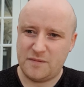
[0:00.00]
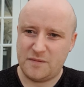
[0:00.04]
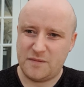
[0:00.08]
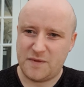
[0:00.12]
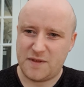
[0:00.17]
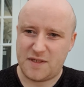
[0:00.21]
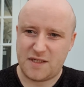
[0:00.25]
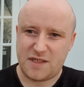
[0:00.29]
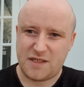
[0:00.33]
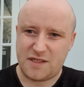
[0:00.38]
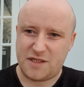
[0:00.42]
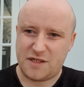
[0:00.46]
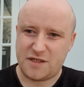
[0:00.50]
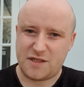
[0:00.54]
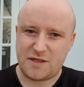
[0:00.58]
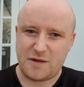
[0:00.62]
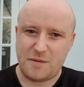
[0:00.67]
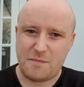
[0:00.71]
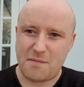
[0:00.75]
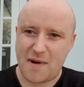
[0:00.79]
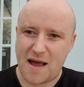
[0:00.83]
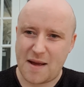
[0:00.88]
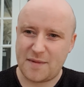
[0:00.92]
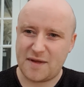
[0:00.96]
which is just a
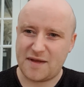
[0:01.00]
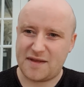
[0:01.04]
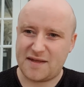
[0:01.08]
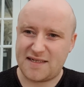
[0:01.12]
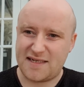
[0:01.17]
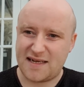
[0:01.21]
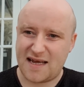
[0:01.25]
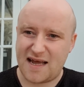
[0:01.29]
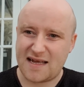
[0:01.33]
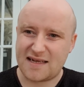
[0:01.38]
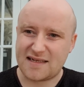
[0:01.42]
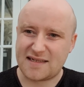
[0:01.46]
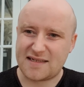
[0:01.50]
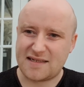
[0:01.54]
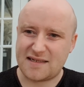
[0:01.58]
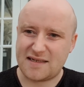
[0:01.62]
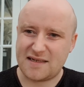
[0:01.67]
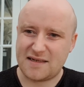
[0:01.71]
mammoth task